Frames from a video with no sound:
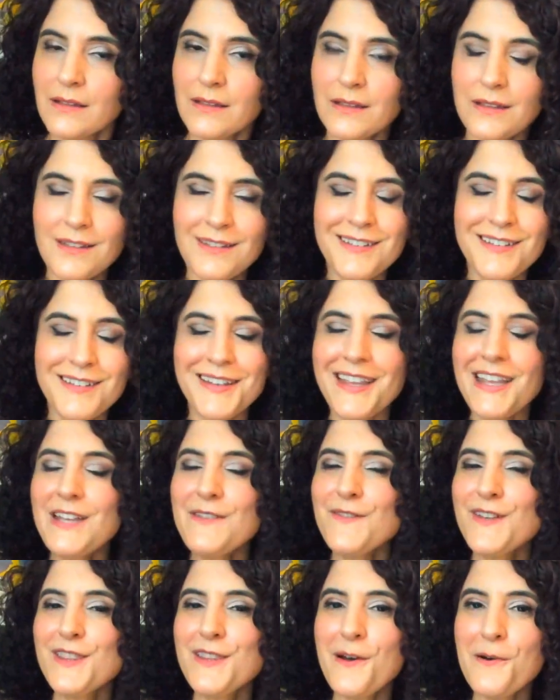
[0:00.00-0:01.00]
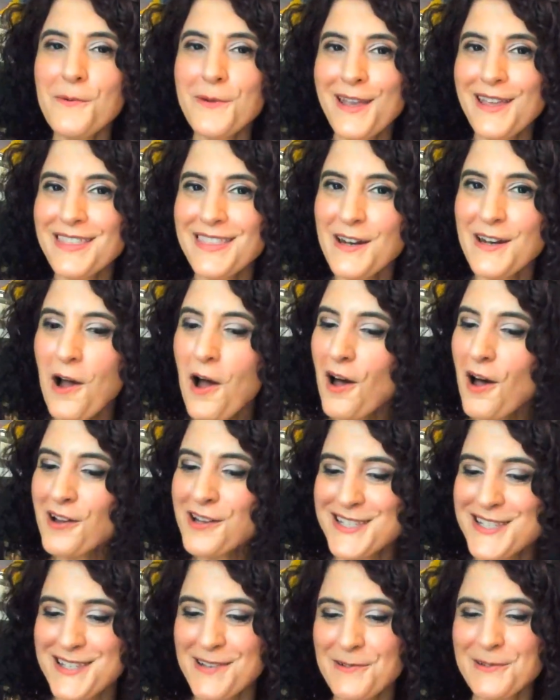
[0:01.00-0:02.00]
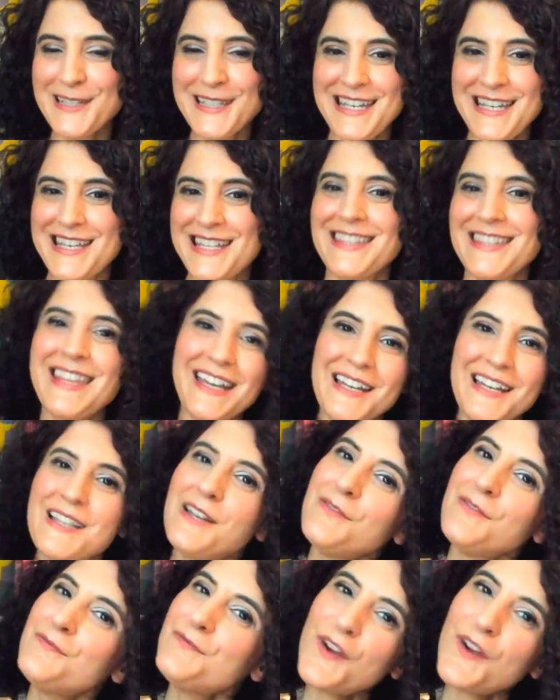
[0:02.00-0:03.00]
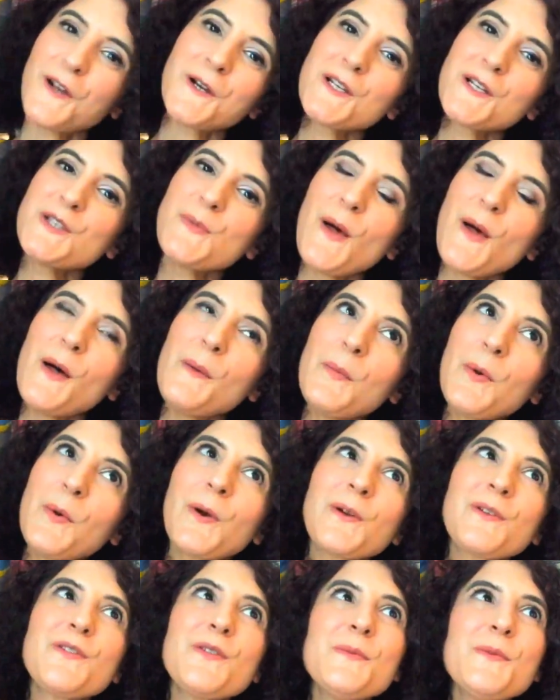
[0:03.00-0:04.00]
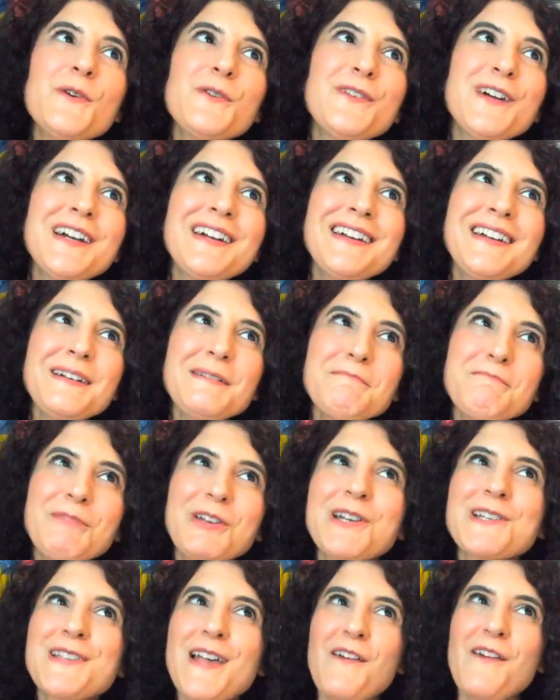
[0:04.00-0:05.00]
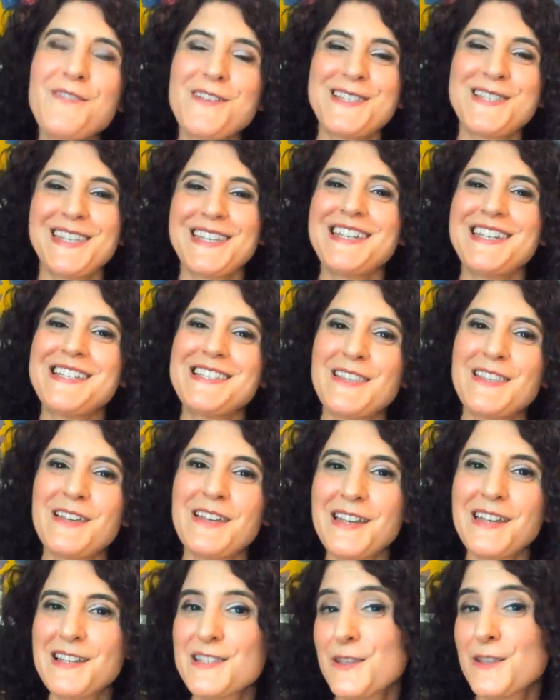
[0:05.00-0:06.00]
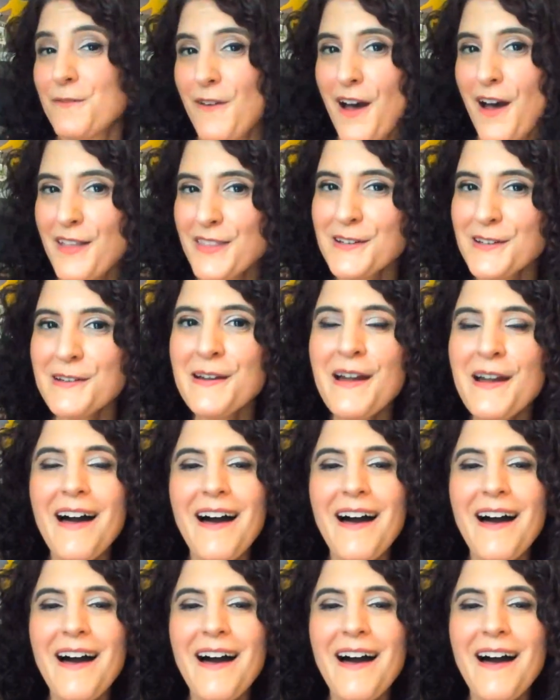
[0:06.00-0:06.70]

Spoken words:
even though Ethan Hawke is only in like a very small part of the movie, because obviously he's the father,